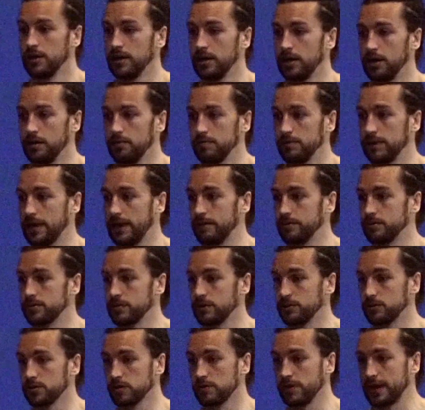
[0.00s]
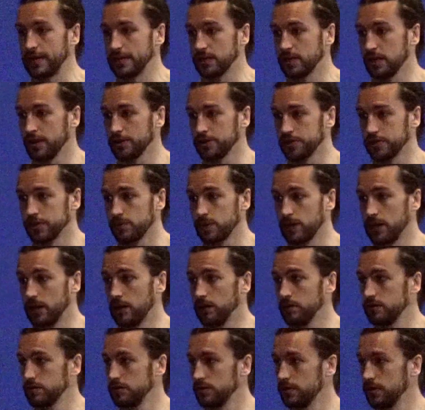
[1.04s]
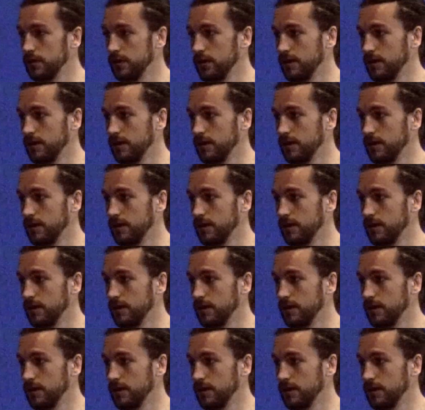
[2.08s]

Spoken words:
Yeah, it was a great touch as well.